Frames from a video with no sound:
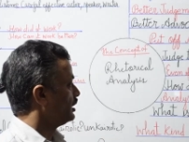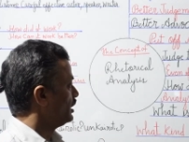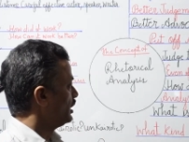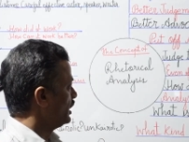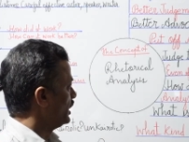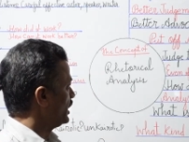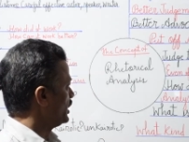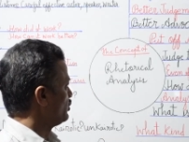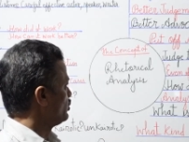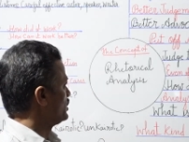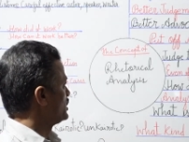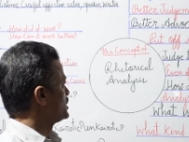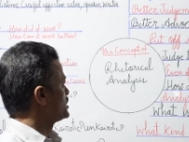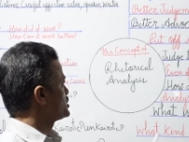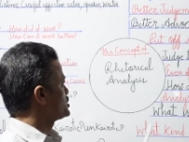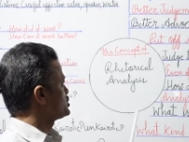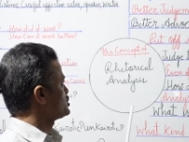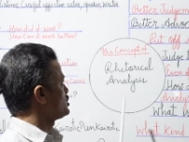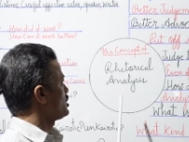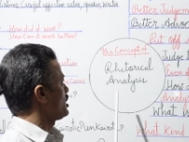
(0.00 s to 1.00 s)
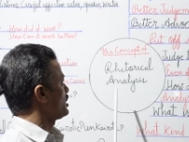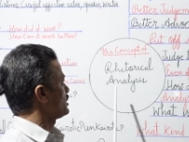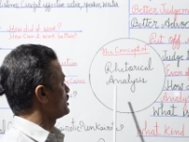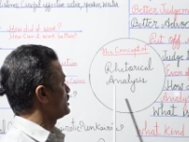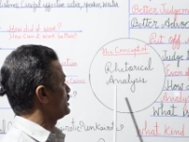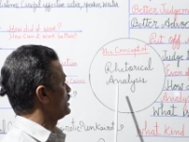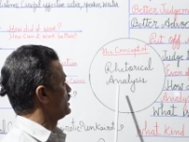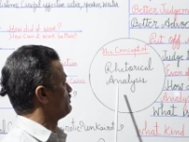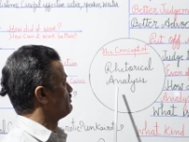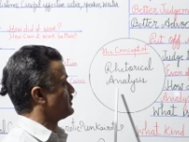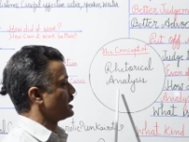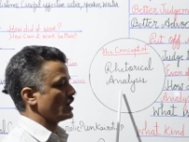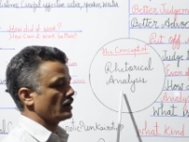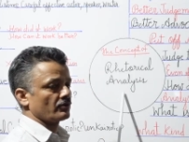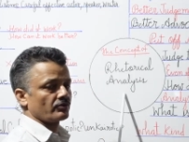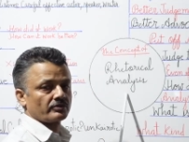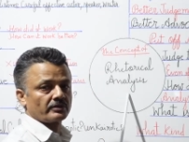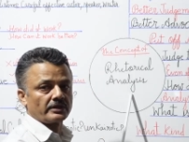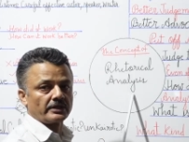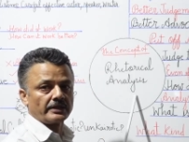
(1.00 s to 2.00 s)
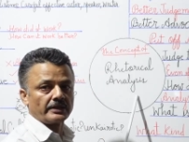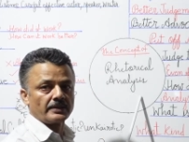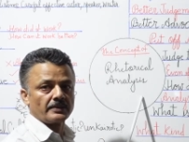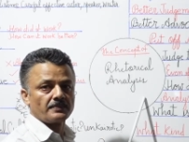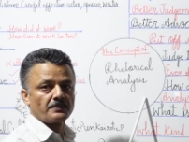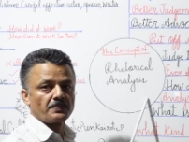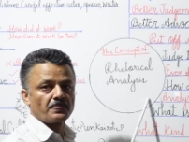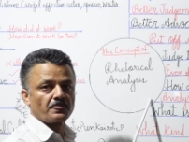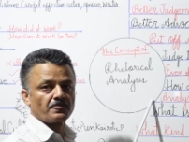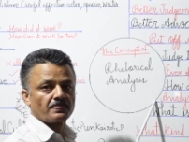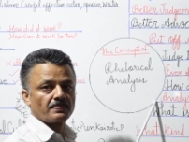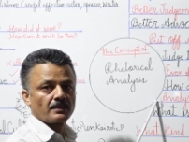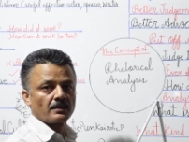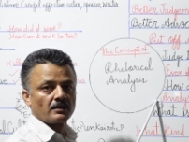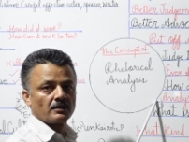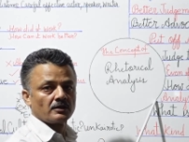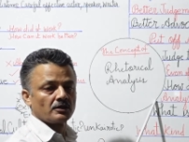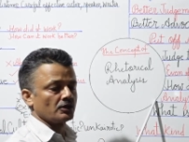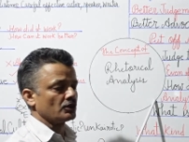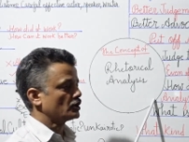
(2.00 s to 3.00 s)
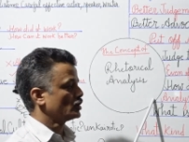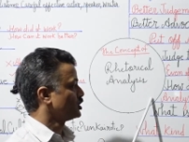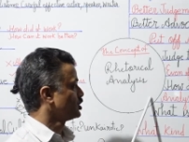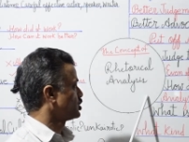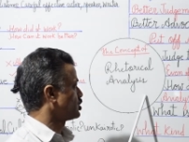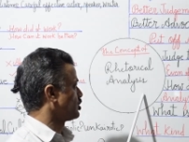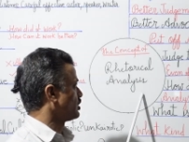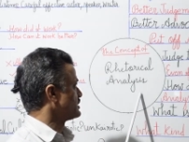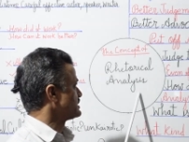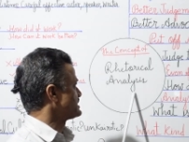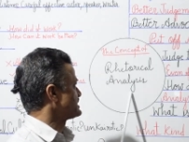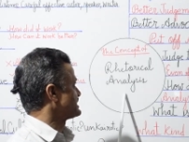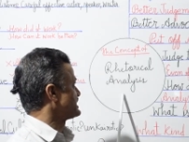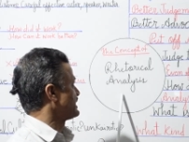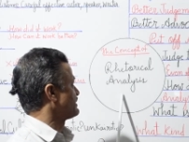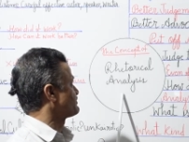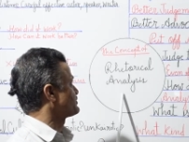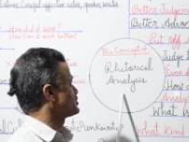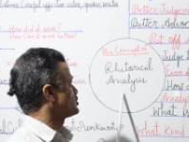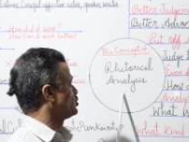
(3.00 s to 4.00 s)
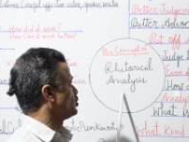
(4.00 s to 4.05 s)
I will talk about the concept